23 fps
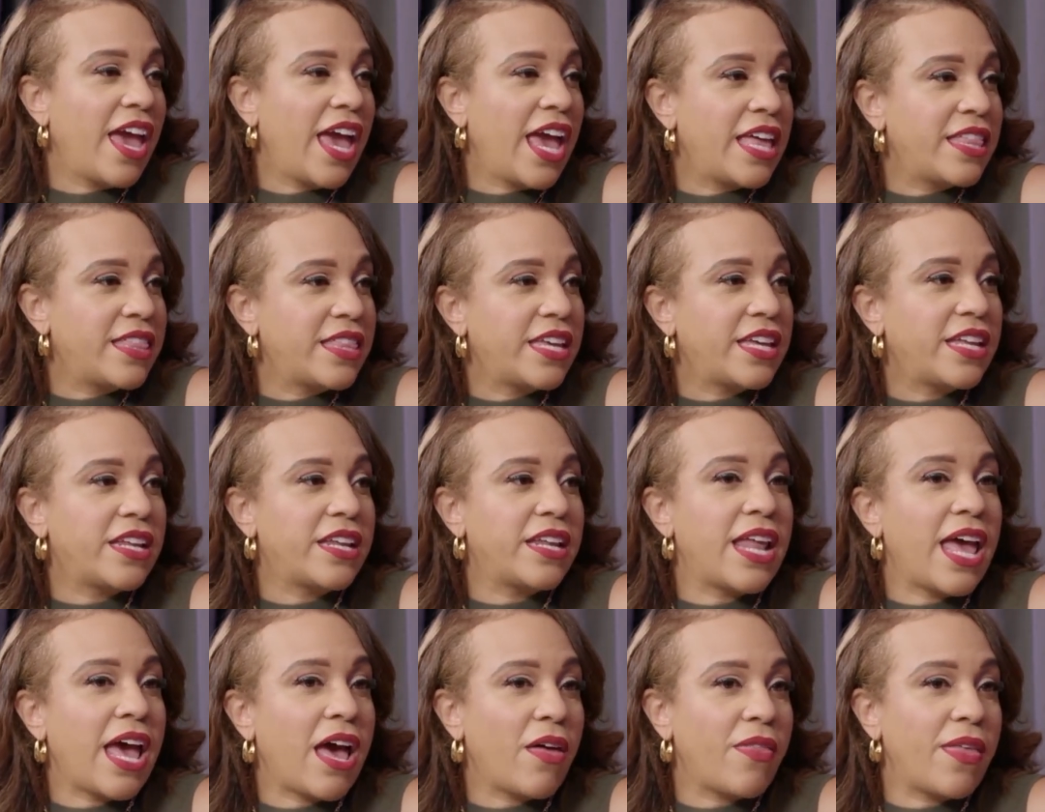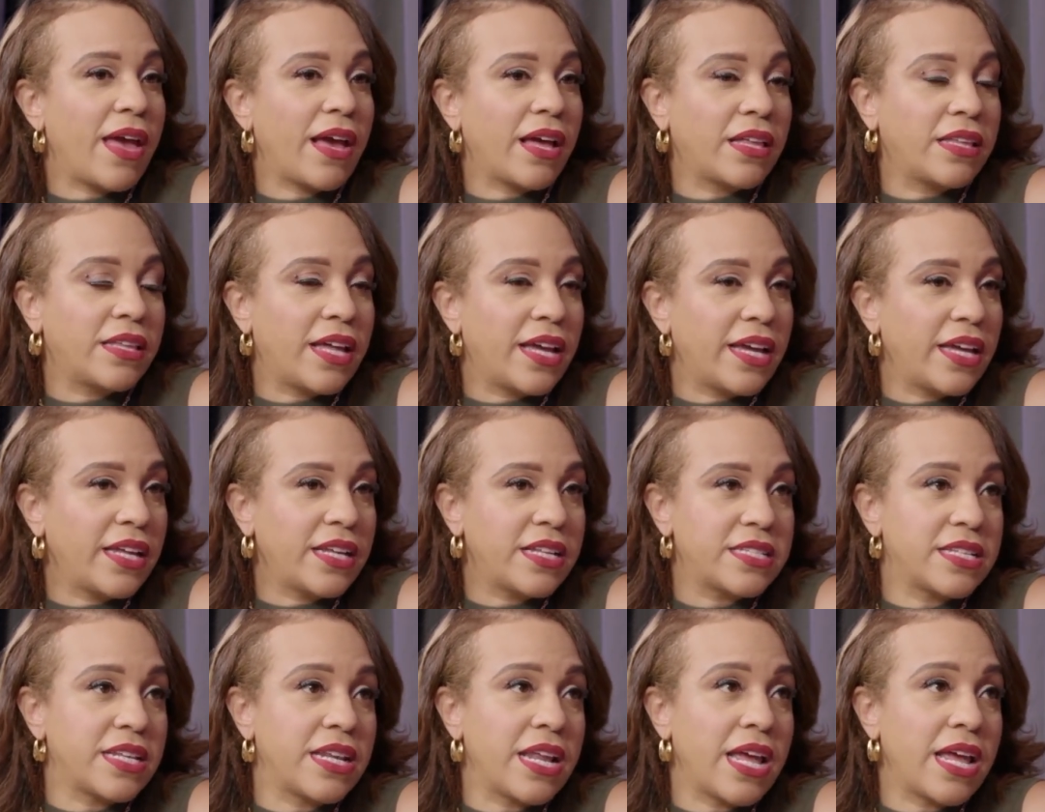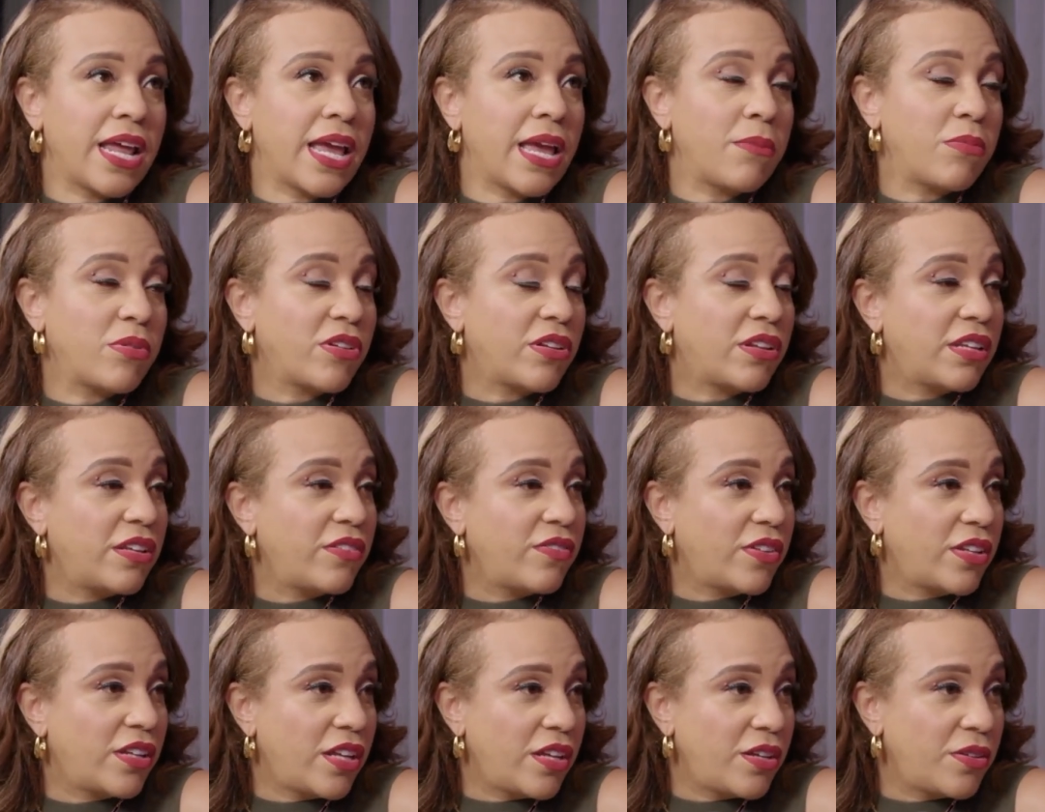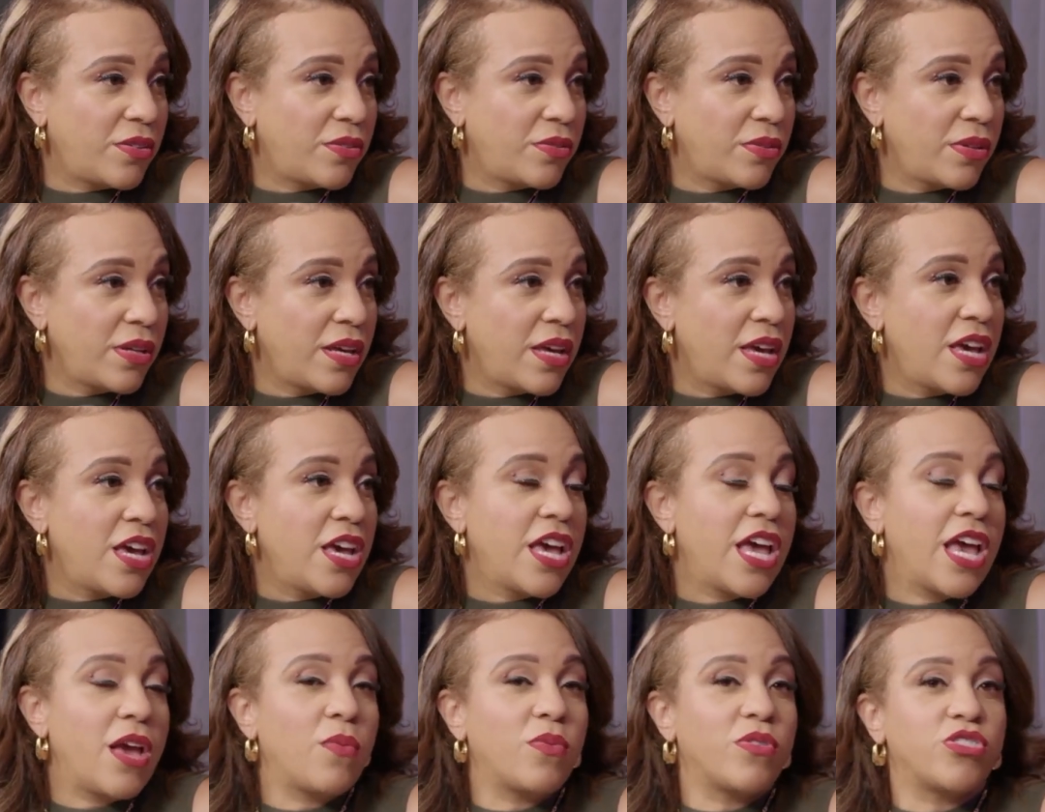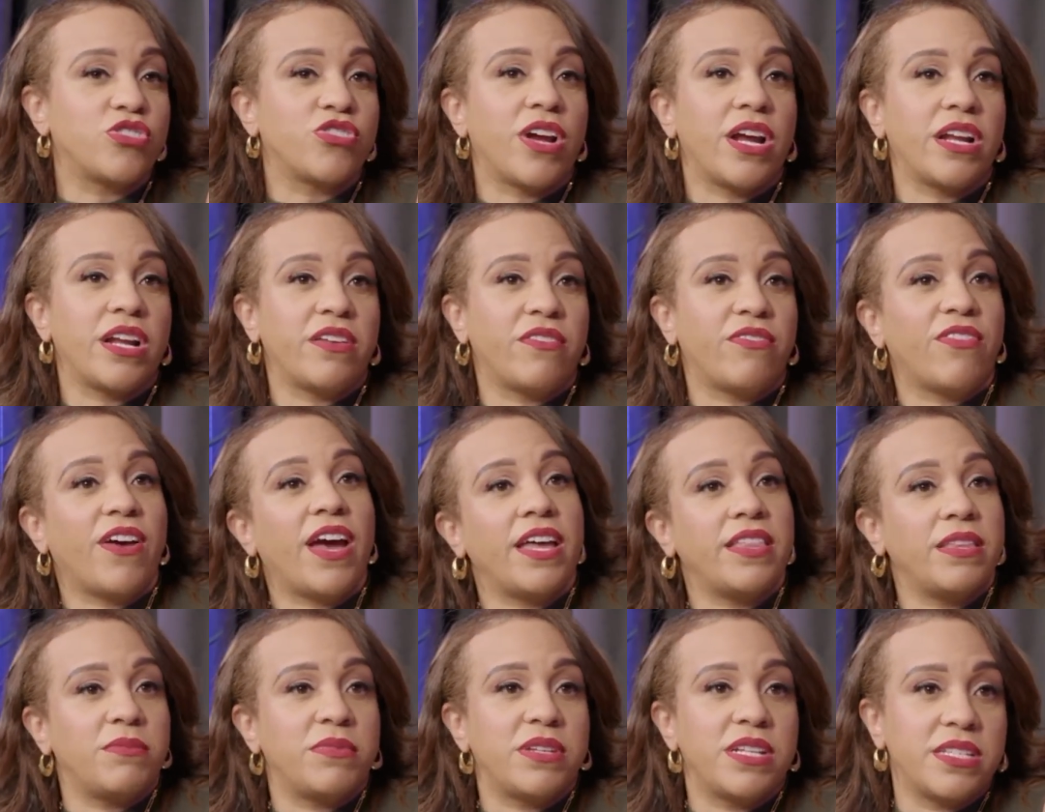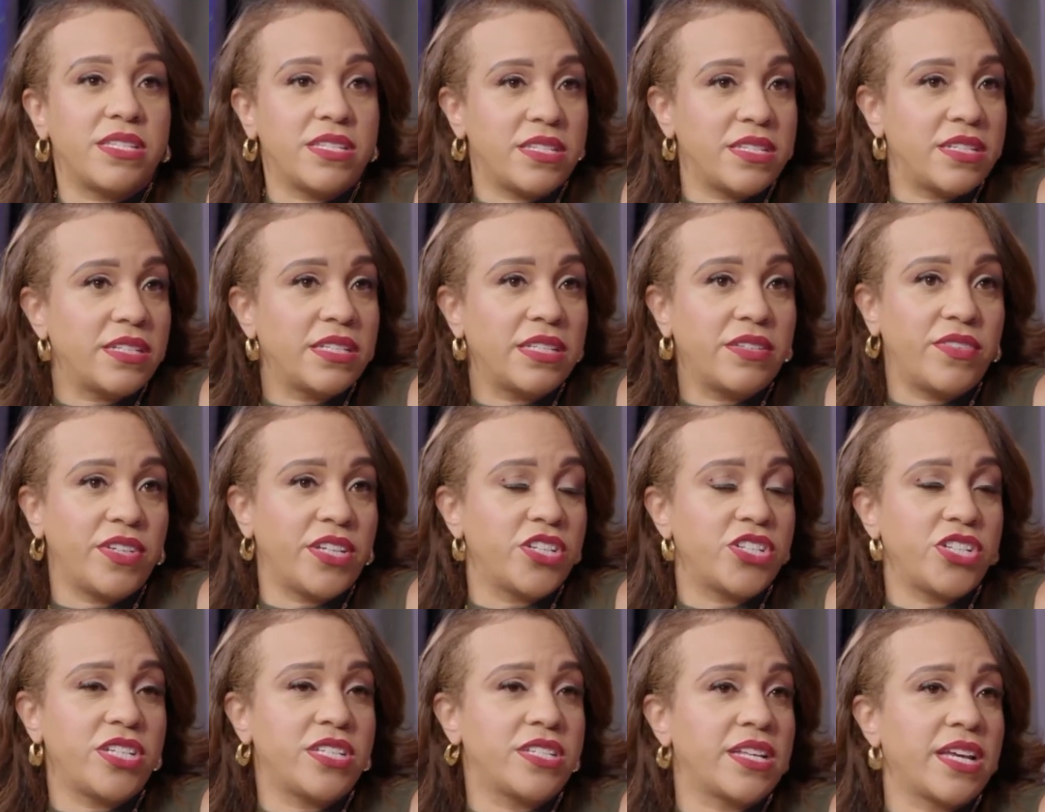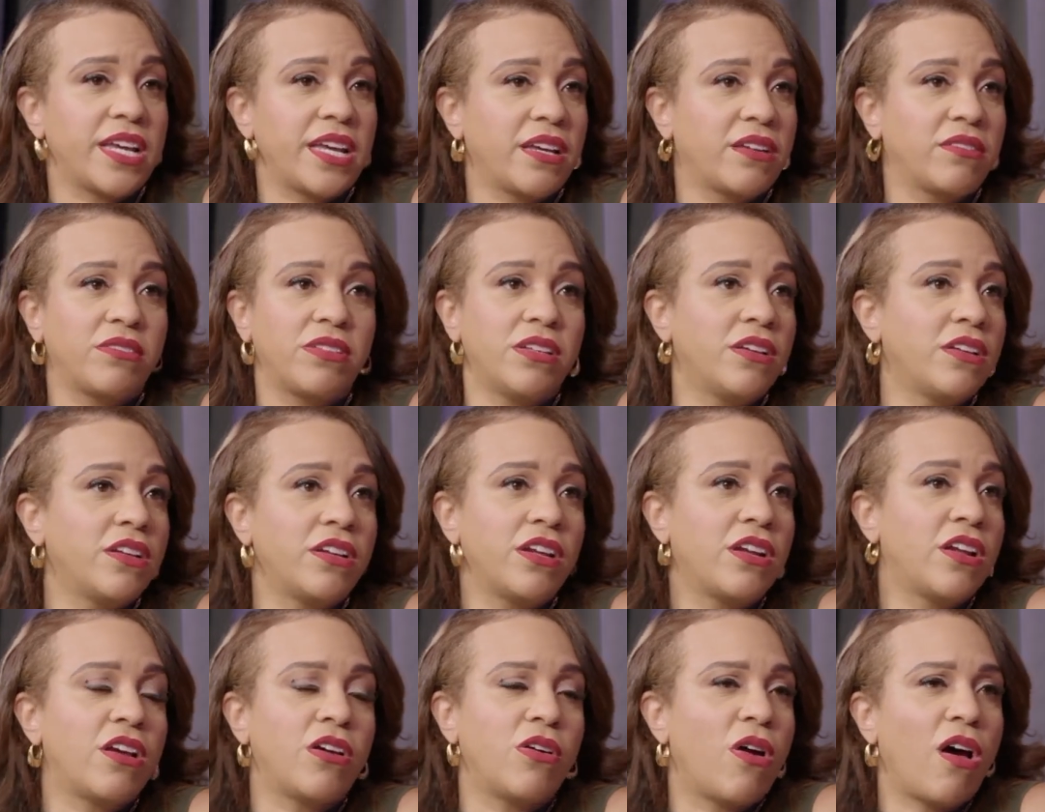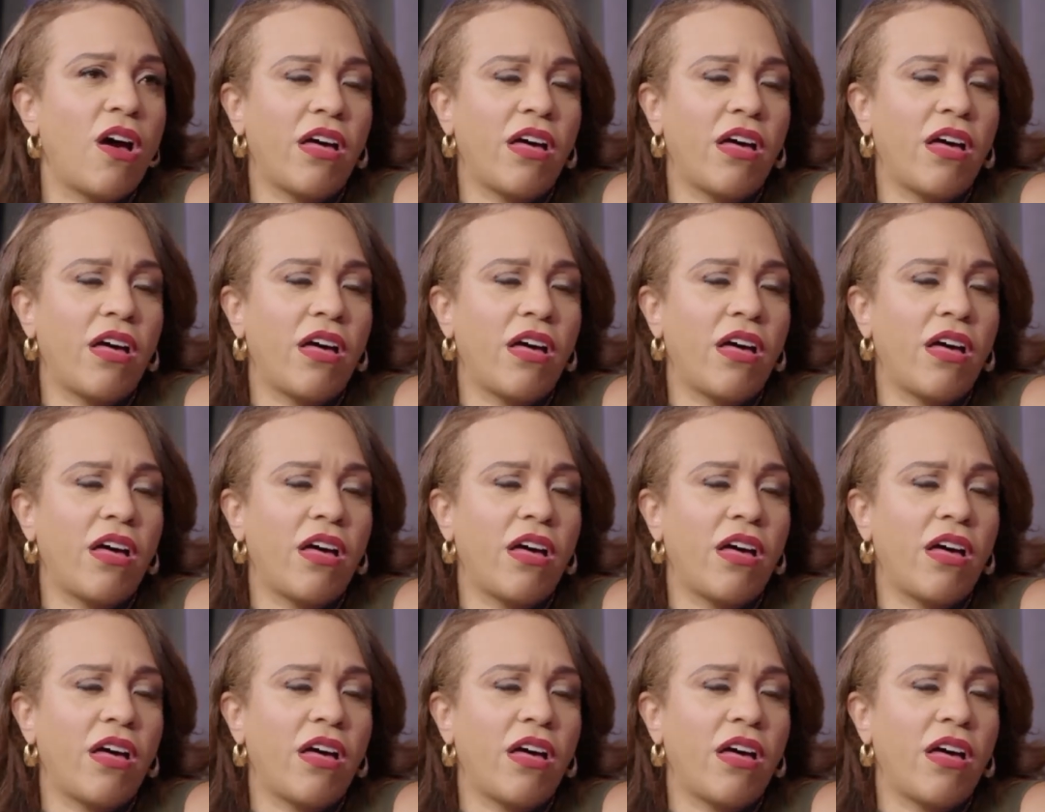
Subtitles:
And then now that client is not able to live alone, and we're trying to find them an assisted living. And she's like, no.